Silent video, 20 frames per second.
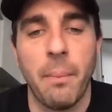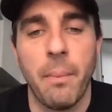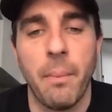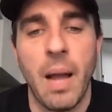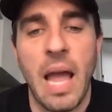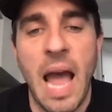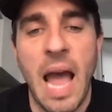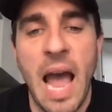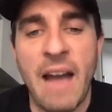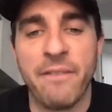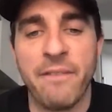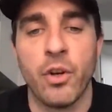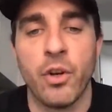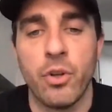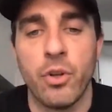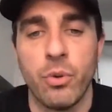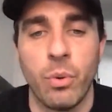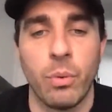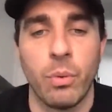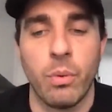After
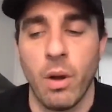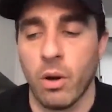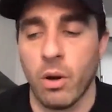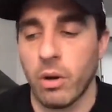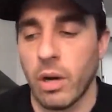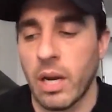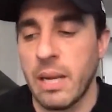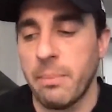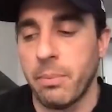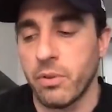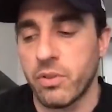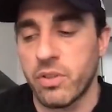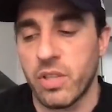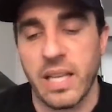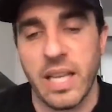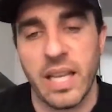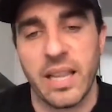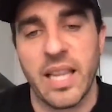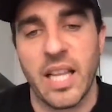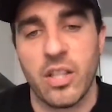you are able to
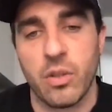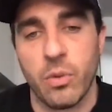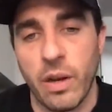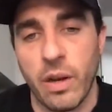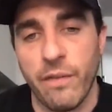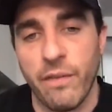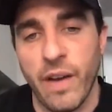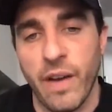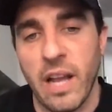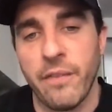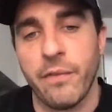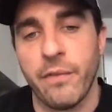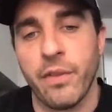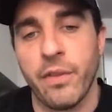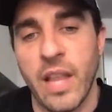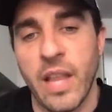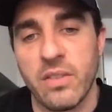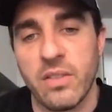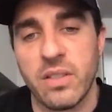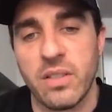get that
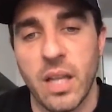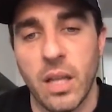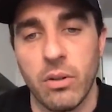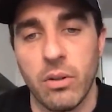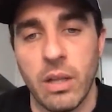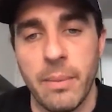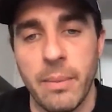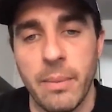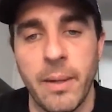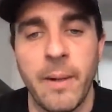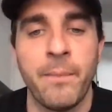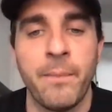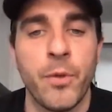$25,000 limit,